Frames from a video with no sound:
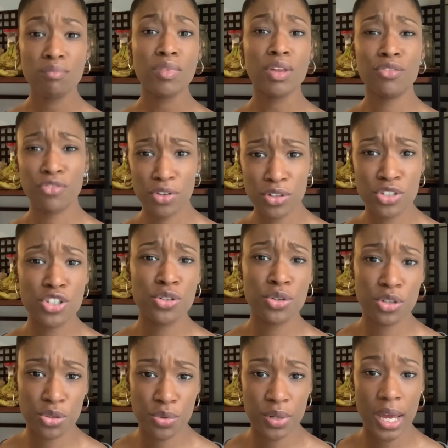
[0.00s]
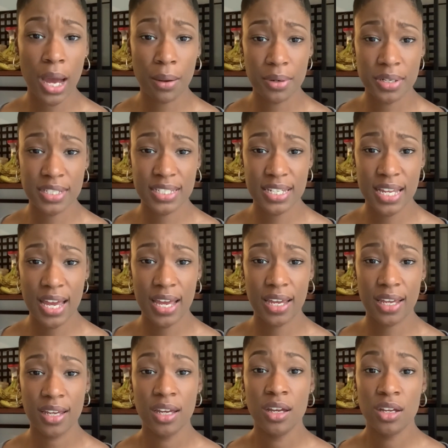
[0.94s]
for 2 to 3 hours a
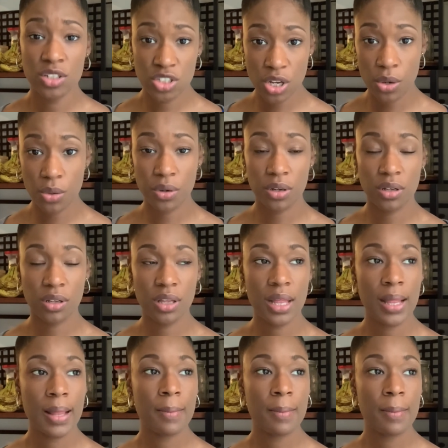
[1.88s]
day total.